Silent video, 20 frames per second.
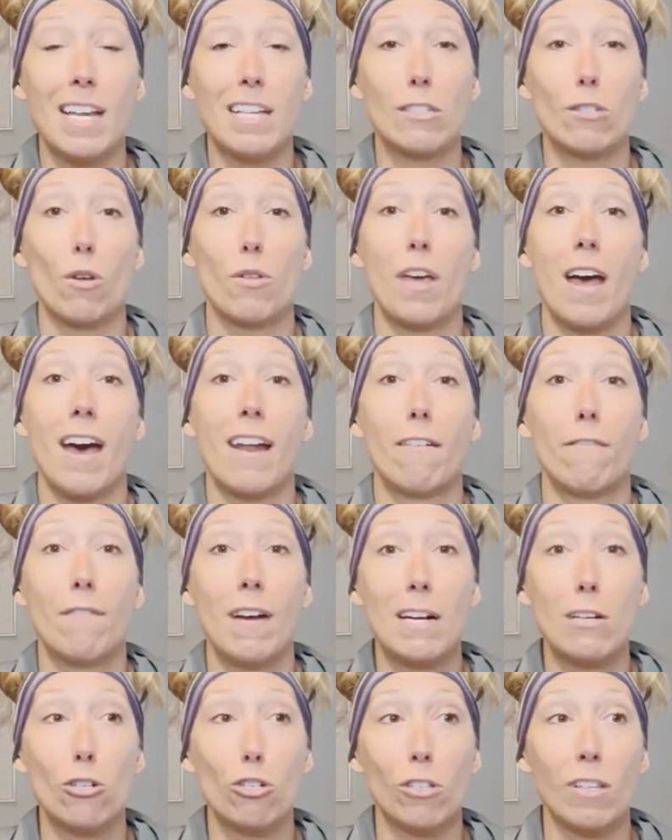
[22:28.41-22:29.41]
so that
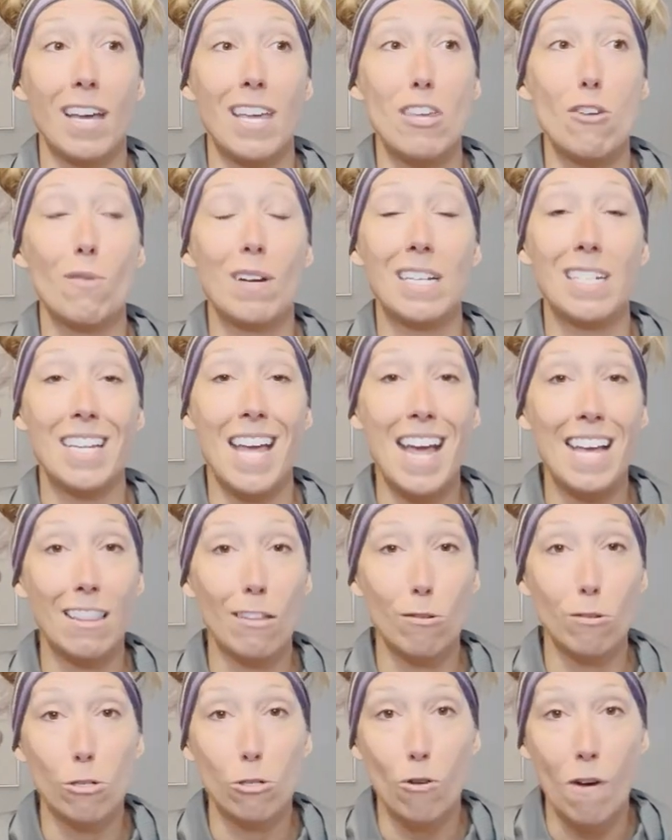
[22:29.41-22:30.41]
eventually you can take
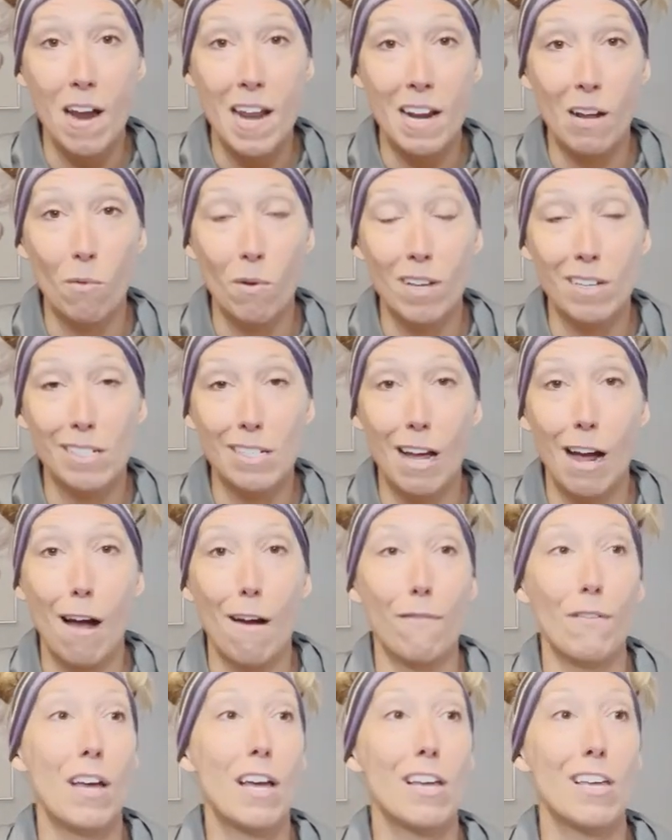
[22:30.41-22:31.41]
those training wheels off.